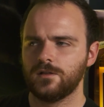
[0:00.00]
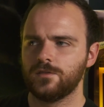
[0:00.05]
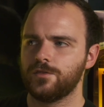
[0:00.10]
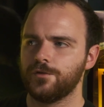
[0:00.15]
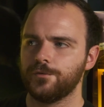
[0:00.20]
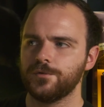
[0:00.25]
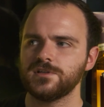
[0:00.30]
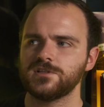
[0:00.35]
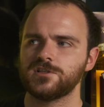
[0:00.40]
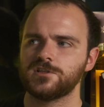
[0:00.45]

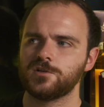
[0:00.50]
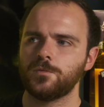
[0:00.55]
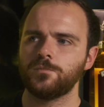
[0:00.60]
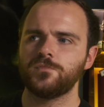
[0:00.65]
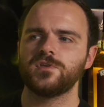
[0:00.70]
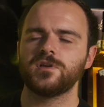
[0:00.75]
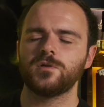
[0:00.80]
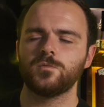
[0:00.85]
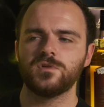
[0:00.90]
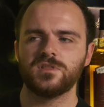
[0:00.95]
There is
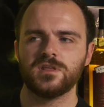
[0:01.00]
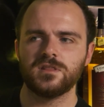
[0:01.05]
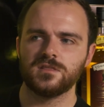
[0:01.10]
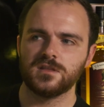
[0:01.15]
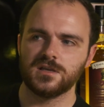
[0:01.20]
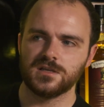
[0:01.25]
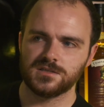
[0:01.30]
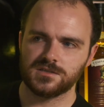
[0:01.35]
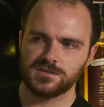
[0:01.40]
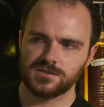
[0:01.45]
something within
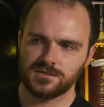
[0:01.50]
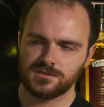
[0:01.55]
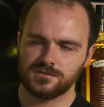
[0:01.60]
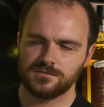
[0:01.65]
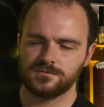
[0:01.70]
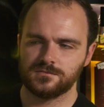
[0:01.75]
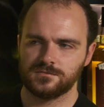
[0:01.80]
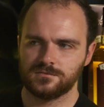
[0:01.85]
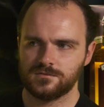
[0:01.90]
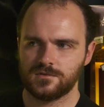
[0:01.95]
this
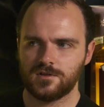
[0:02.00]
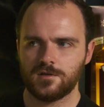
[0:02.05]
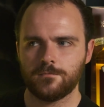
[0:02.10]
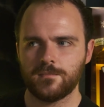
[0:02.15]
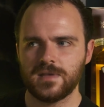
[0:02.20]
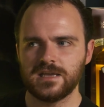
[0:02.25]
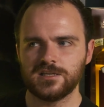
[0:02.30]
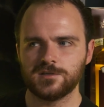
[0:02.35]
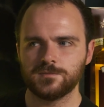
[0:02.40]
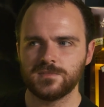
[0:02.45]
that
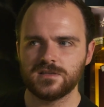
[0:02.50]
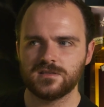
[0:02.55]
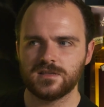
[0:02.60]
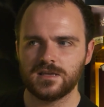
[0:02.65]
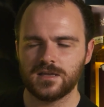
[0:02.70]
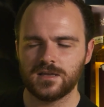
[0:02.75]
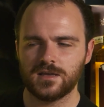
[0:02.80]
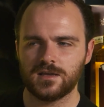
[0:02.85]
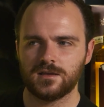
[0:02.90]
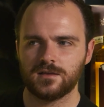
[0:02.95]
makes me
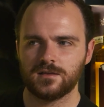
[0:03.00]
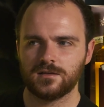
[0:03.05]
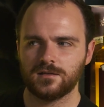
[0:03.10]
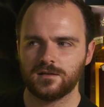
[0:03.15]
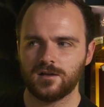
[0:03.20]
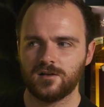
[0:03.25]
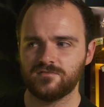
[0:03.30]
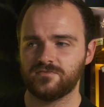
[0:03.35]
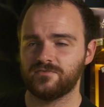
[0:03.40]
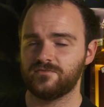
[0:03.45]
think
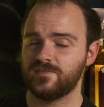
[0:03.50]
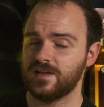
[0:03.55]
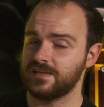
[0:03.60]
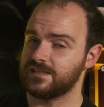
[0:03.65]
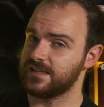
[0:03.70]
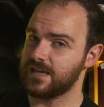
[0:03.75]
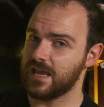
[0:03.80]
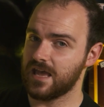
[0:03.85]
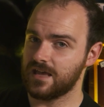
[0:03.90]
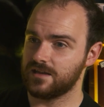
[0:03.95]
of
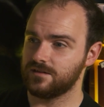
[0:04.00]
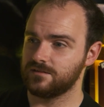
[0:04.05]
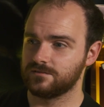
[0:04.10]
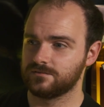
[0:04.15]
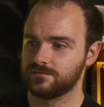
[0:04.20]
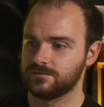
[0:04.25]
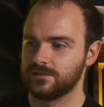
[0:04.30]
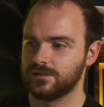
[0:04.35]
Fettercairn,